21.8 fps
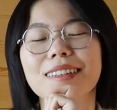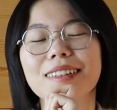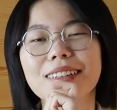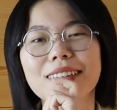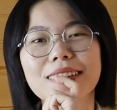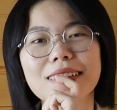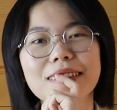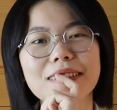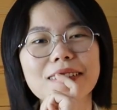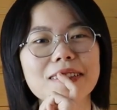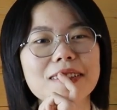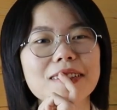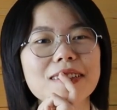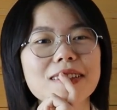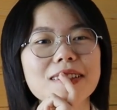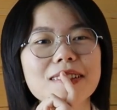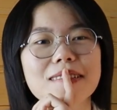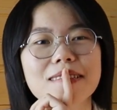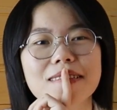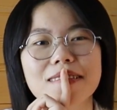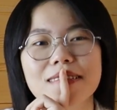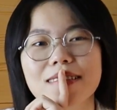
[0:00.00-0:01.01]
And
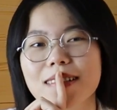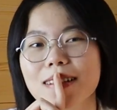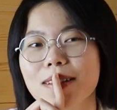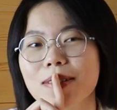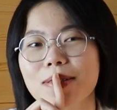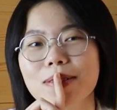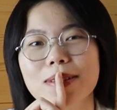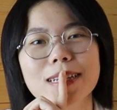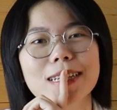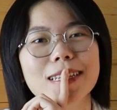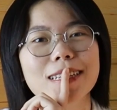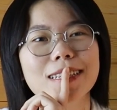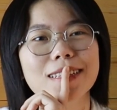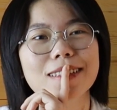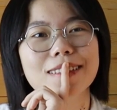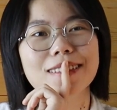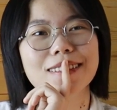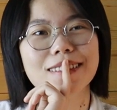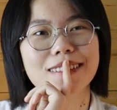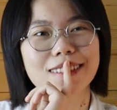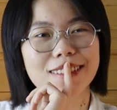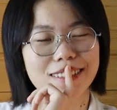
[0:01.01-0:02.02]
I really
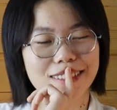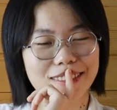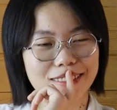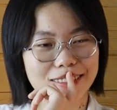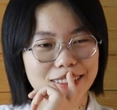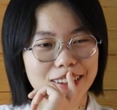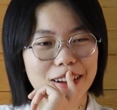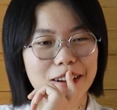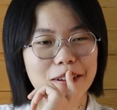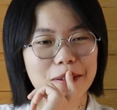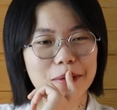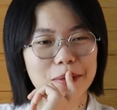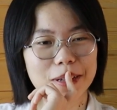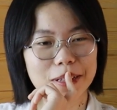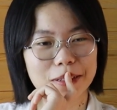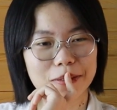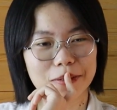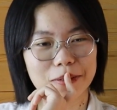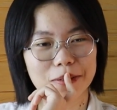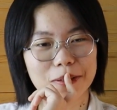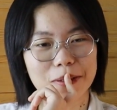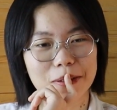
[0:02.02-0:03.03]
can't
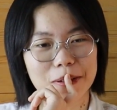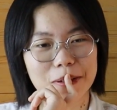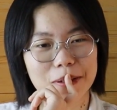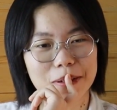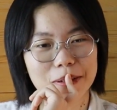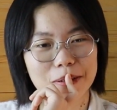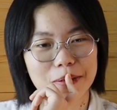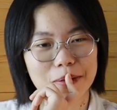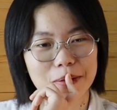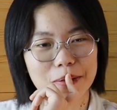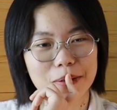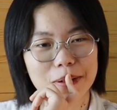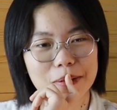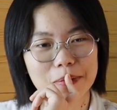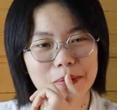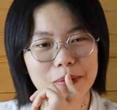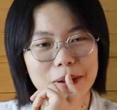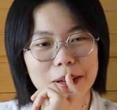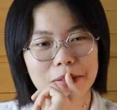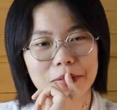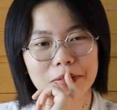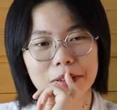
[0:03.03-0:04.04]
wait for what
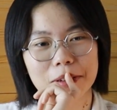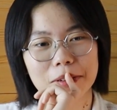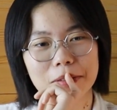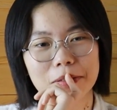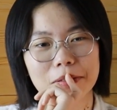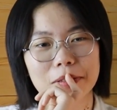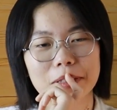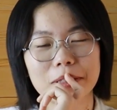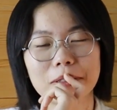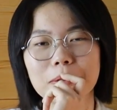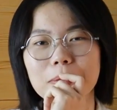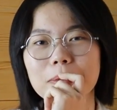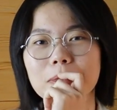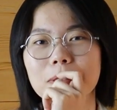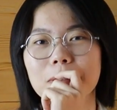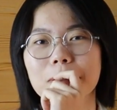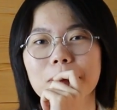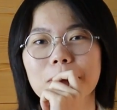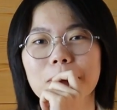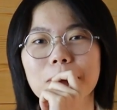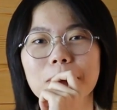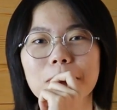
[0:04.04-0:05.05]
my favorite VTubers
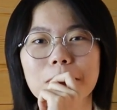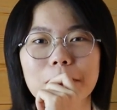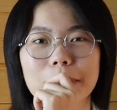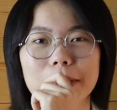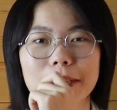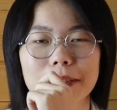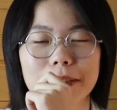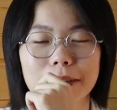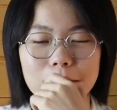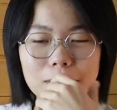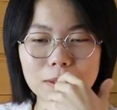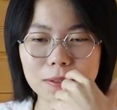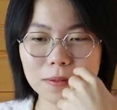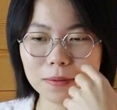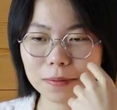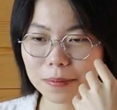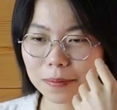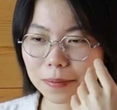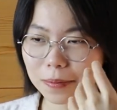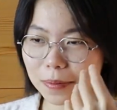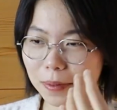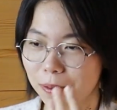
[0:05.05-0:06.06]
could do with their
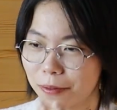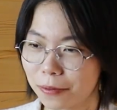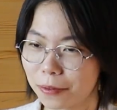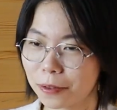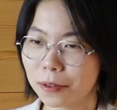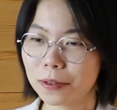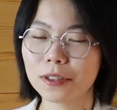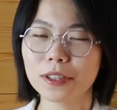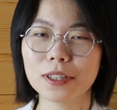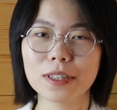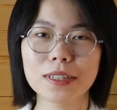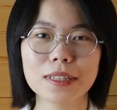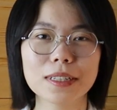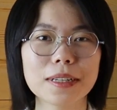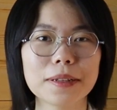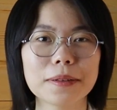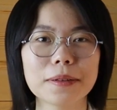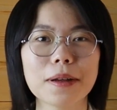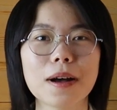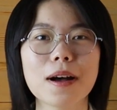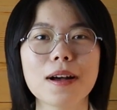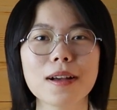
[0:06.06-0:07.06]
future
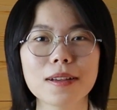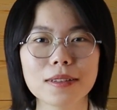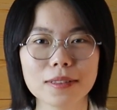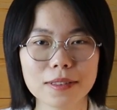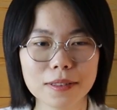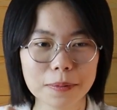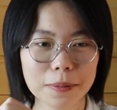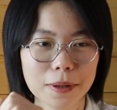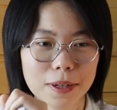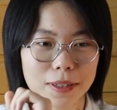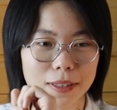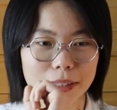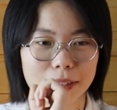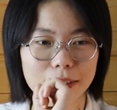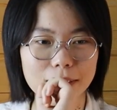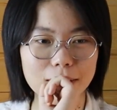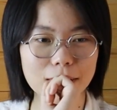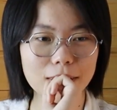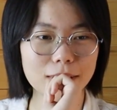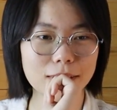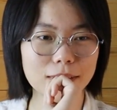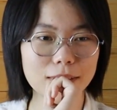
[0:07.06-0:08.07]
enhanced
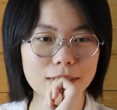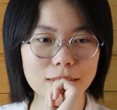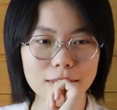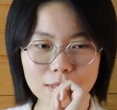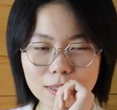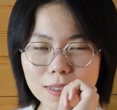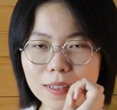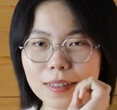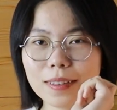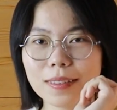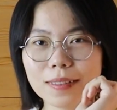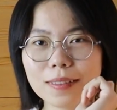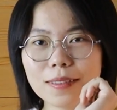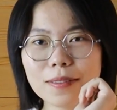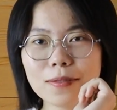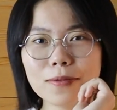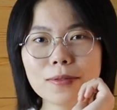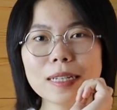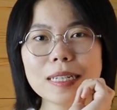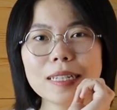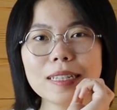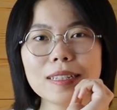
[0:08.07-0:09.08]
bodies, and their
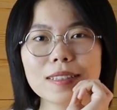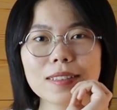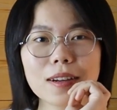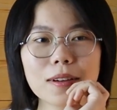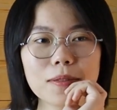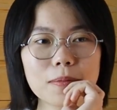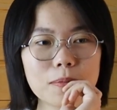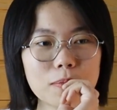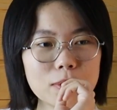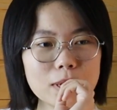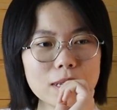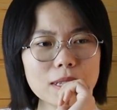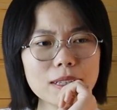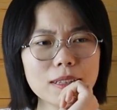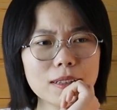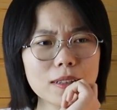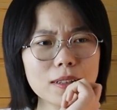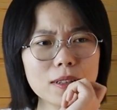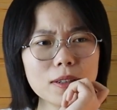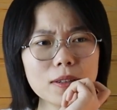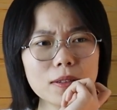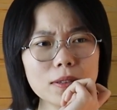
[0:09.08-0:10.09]
3Ds are pretty
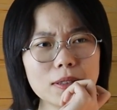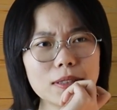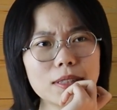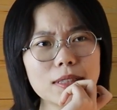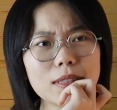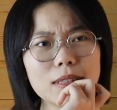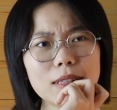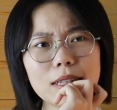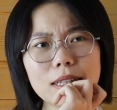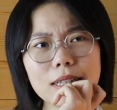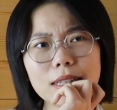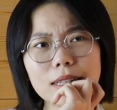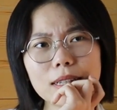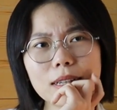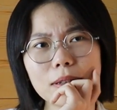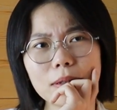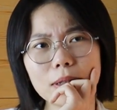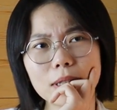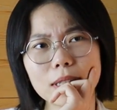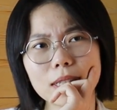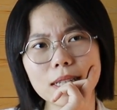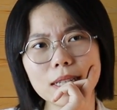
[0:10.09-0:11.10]
close, like I
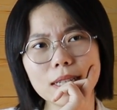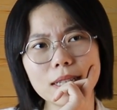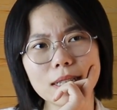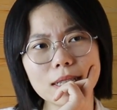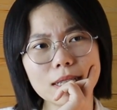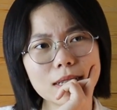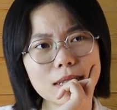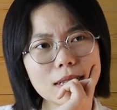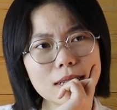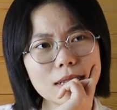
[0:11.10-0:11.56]
was saying.